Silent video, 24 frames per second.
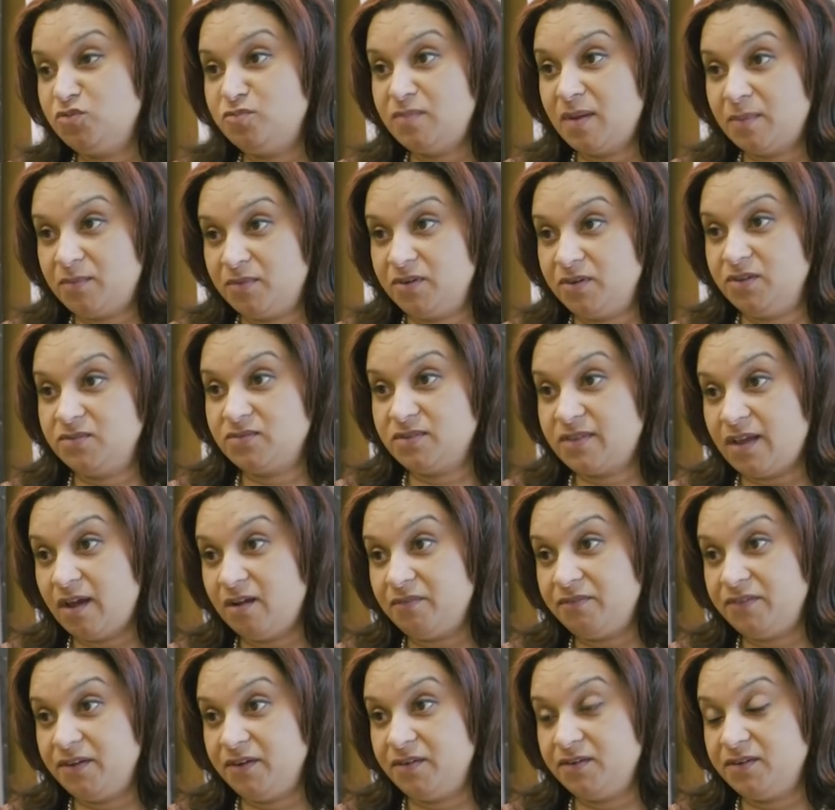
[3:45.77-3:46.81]
memories
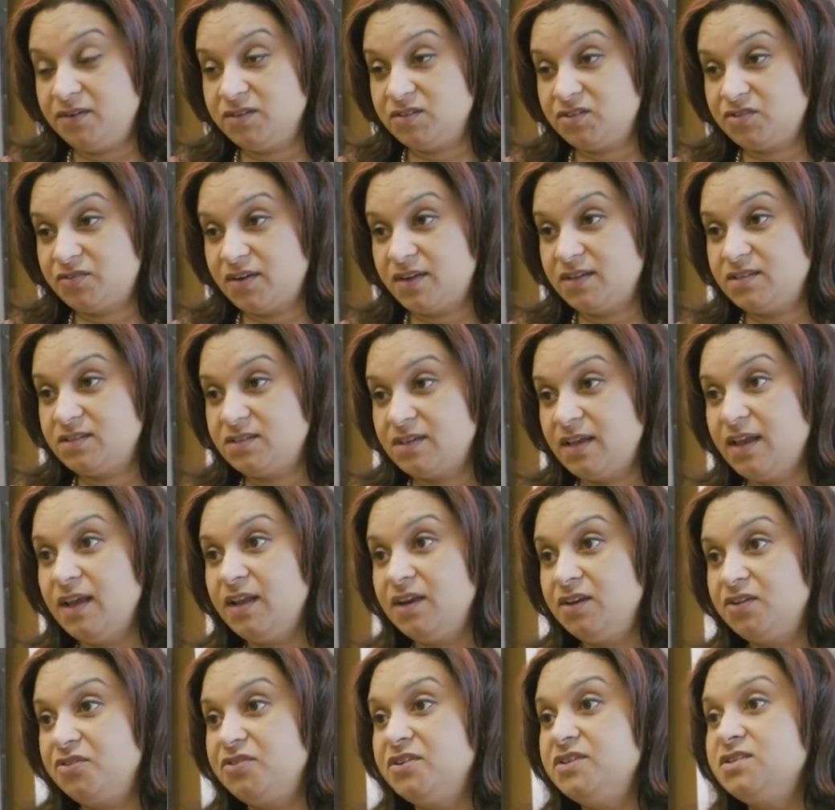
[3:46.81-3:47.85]
without fear and distress,
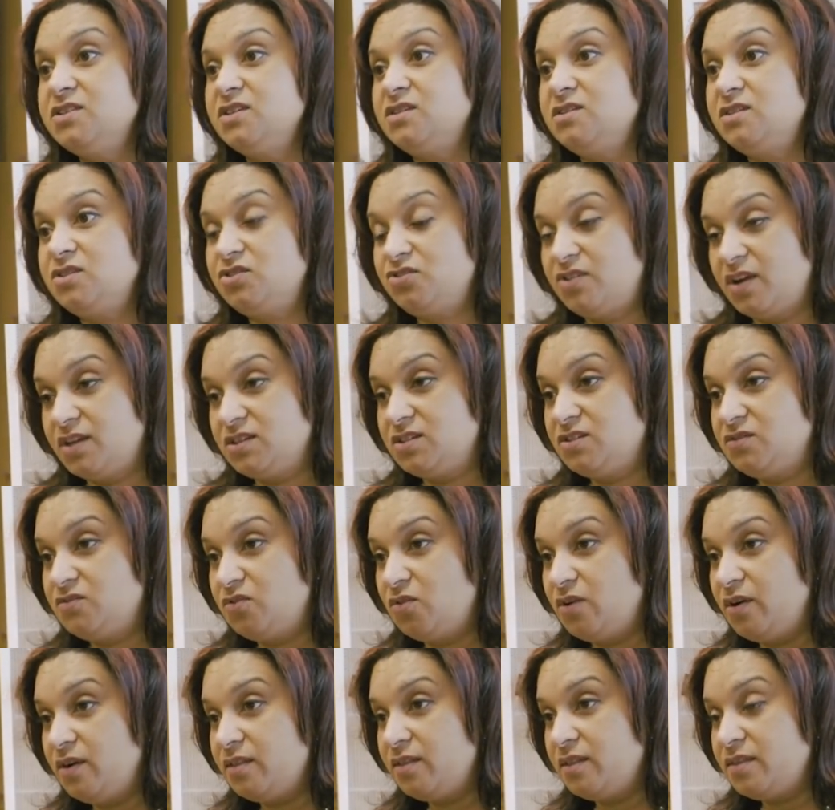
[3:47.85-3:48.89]
and increases the trust
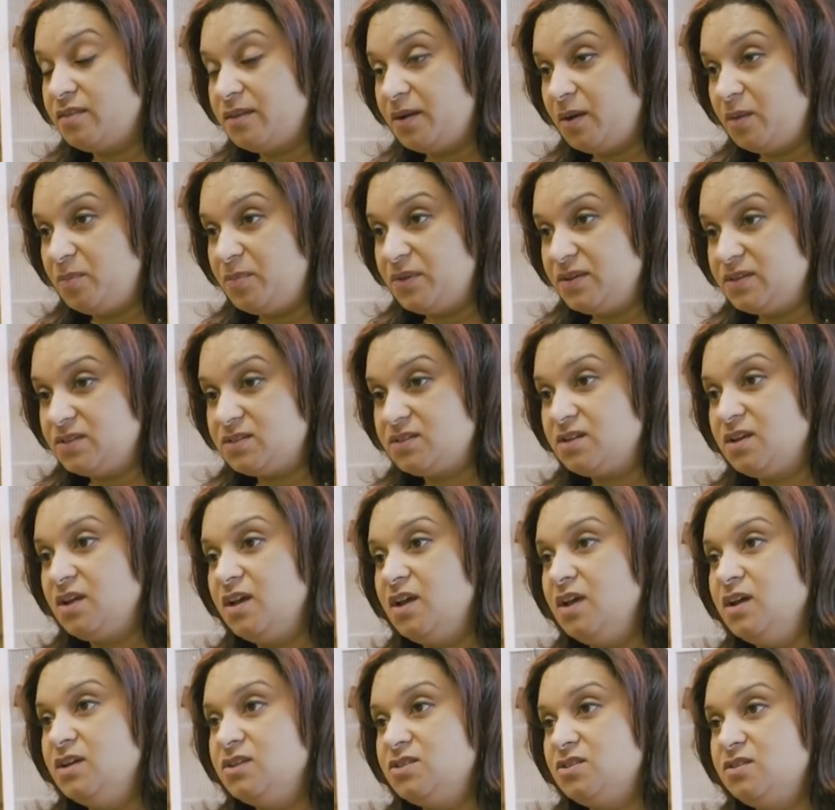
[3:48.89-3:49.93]
for the therapist
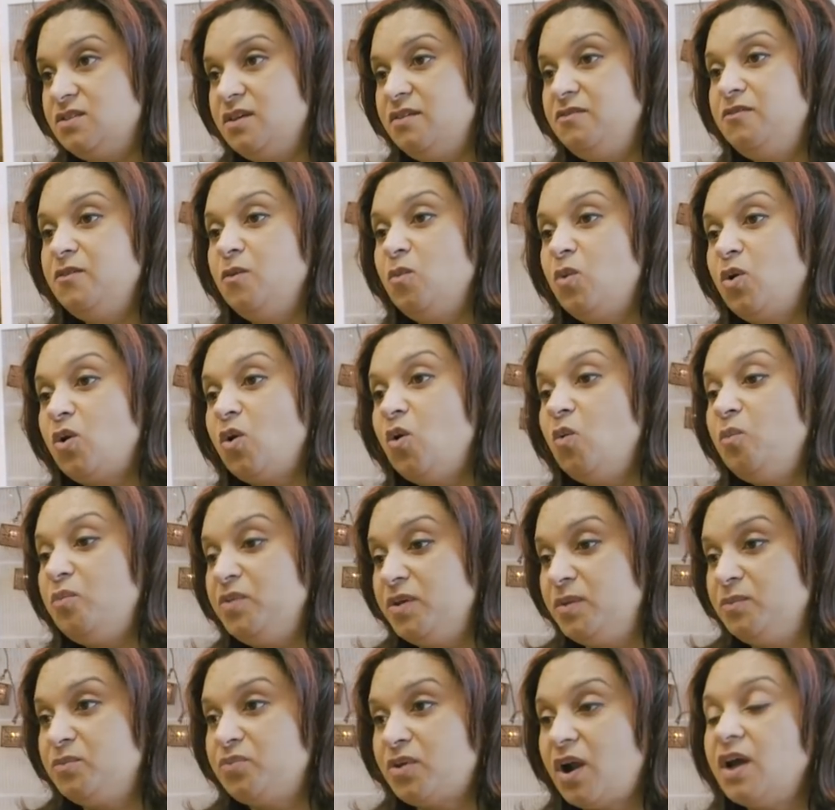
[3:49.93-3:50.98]
so they feel more
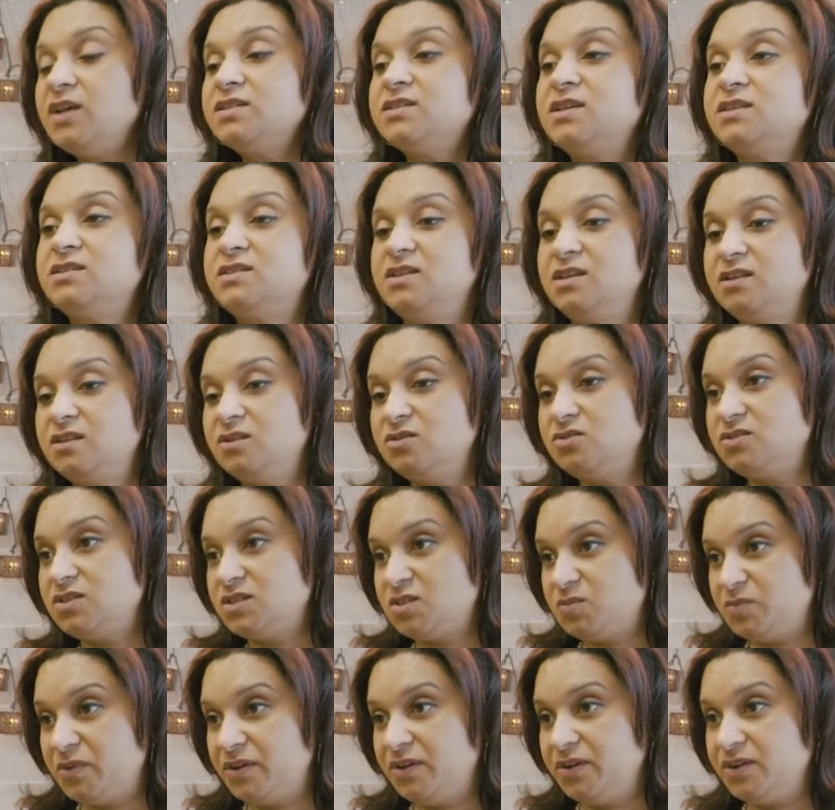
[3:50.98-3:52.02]
open processing those
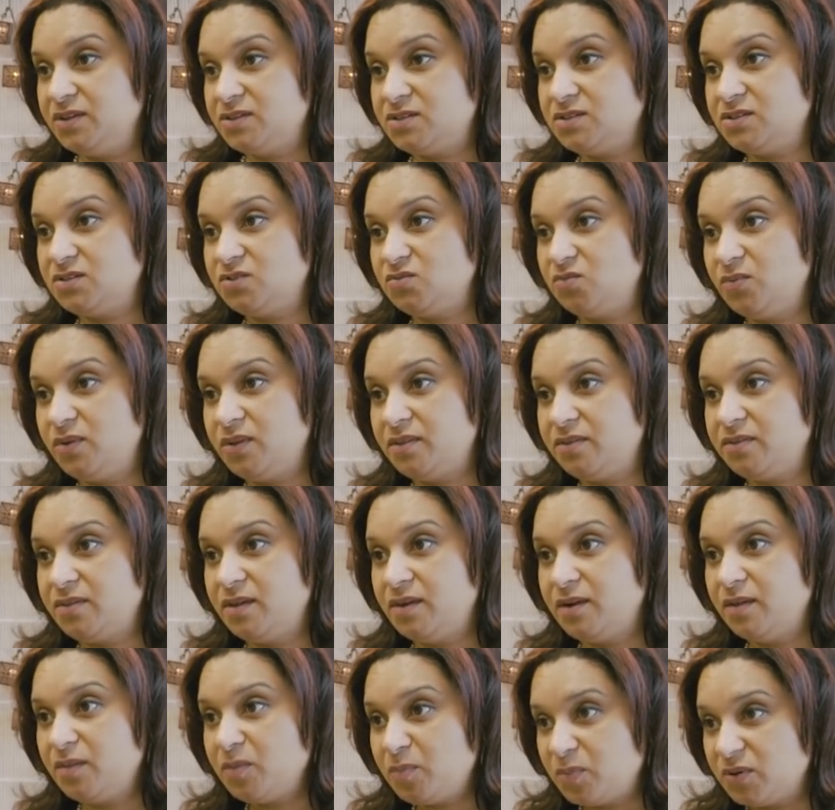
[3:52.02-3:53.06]
experiences with
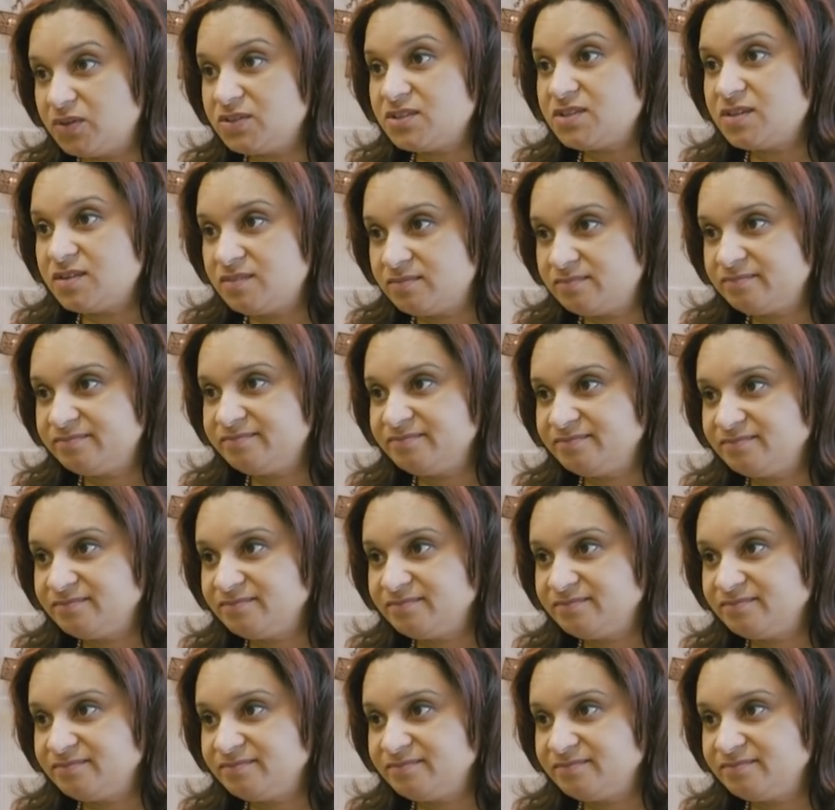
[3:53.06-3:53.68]
another person.